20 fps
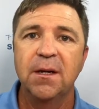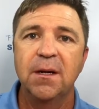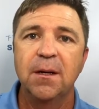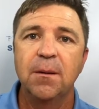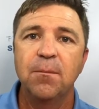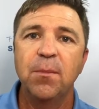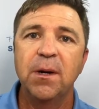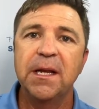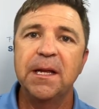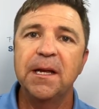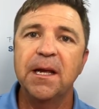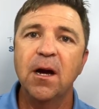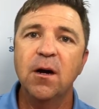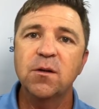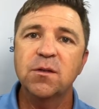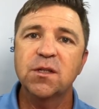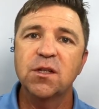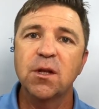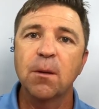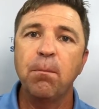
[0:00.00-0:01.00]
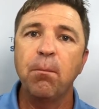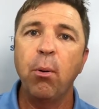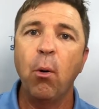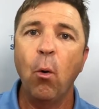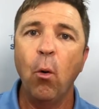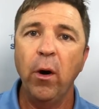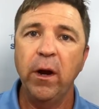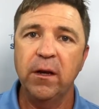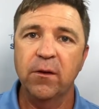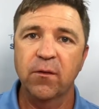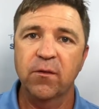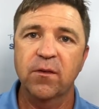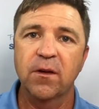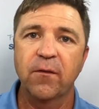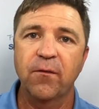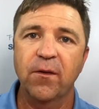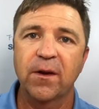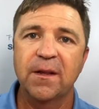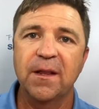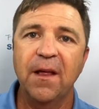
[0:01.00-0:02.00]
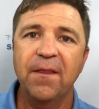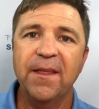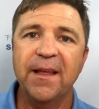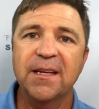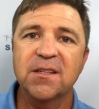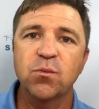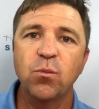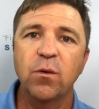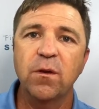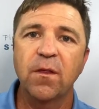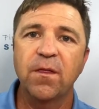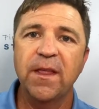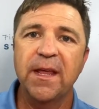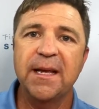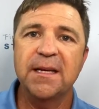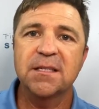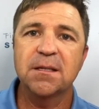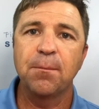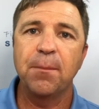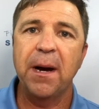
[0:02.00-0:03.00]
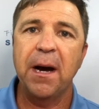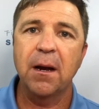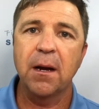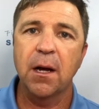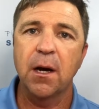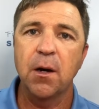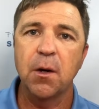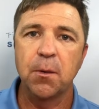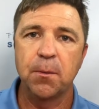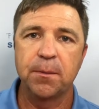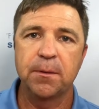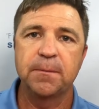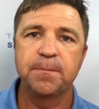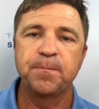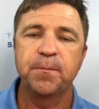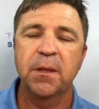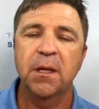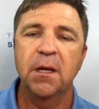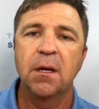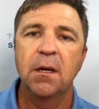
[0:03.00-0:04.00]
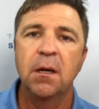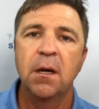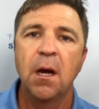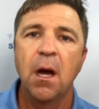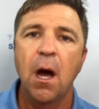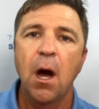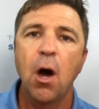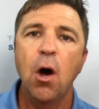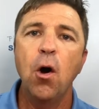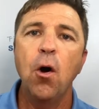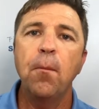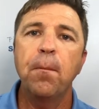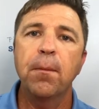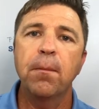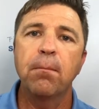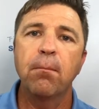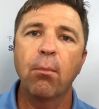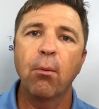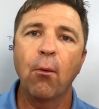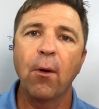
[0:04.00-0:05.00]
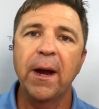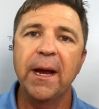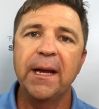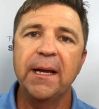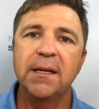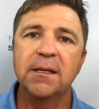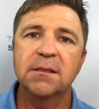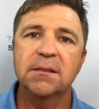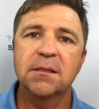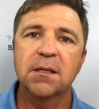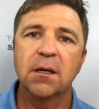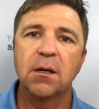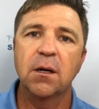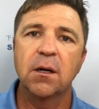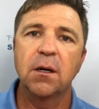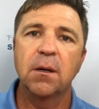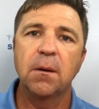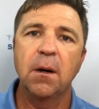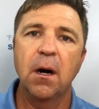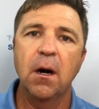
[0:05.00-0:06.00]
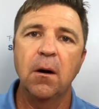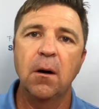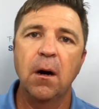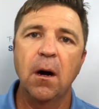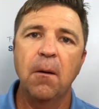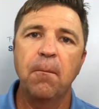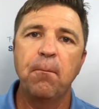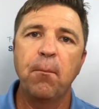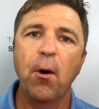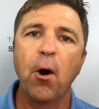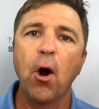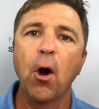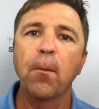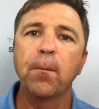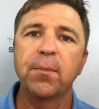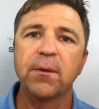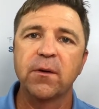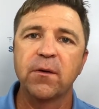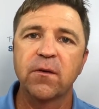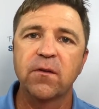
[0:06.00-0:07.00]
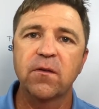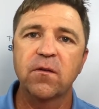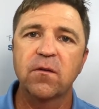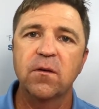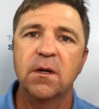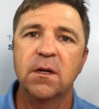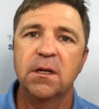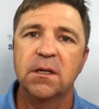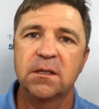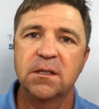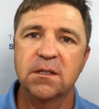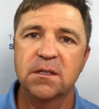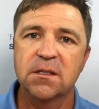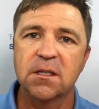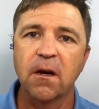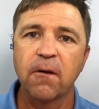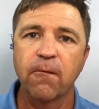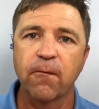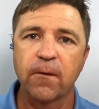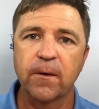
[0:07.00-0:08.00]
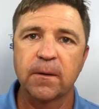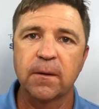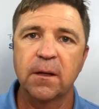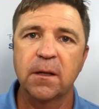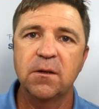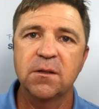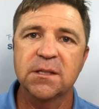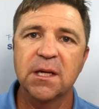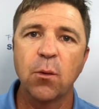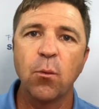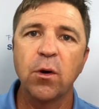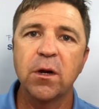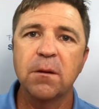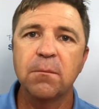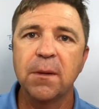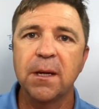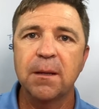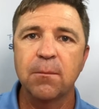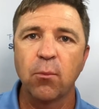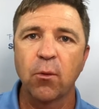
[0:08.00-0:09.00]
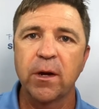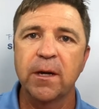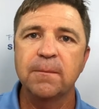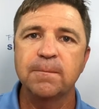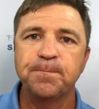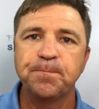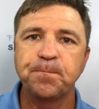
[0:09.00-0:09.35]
But he goes to the point of suffering. And I think that's one of the things about hope. Hope brings a purpose to suffering. And you say, what do you mean, Brent?